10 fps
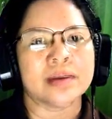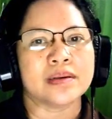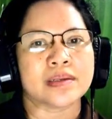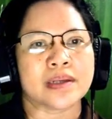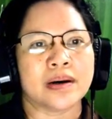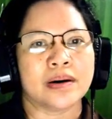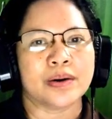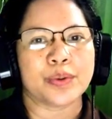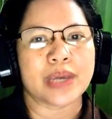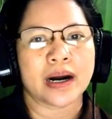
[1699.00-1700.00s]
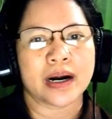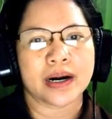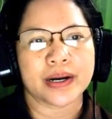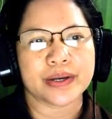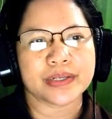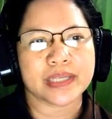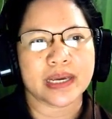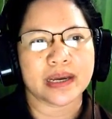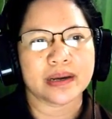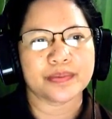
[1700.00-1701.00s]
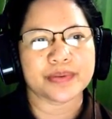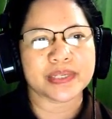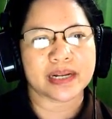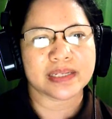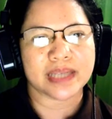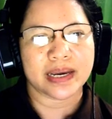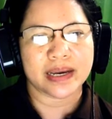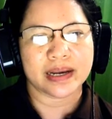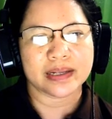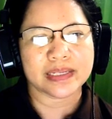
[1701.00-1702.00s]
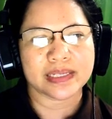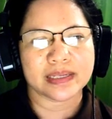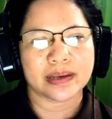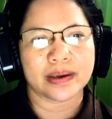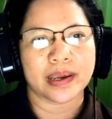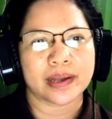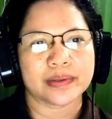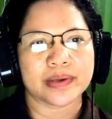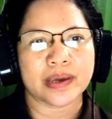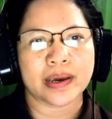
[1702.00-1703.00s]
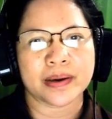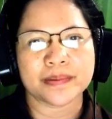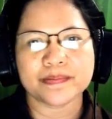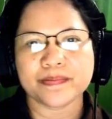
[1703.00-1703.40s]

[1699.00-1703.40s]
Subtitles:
So we are using physical science, LDM,